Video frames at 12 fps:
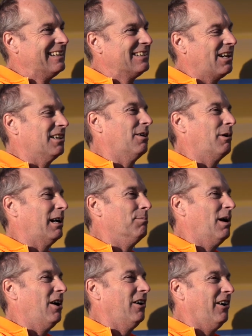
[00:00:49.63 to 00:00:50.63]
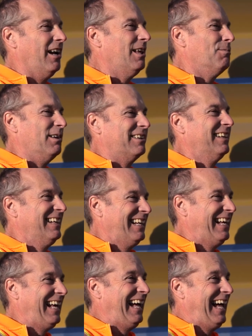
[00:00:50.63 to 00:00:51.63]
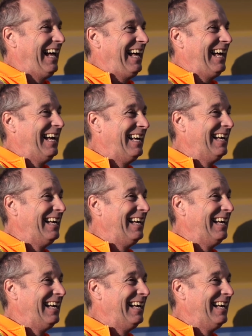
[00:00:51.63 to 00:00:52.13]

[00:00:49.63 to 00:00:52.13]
Not that we're getting married or anything, but.